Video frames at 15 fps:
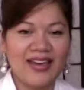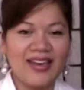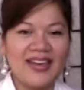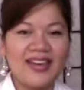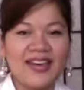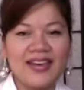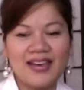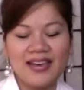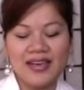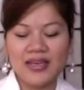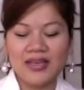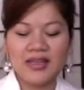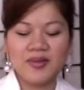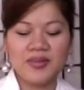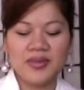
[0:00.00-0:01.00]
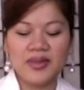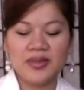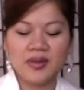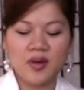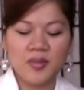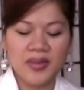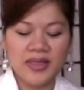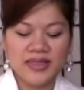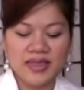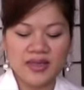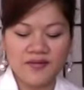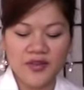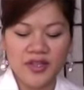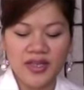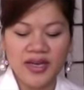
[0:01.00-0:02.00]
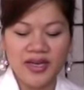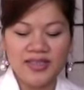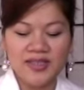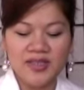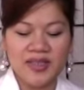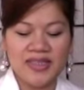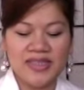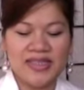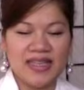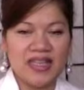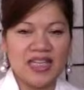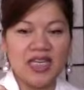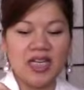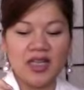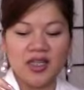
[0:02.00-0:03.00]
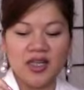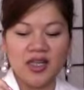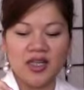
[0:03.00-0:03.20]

And let me open this up for you guys so you can see the color.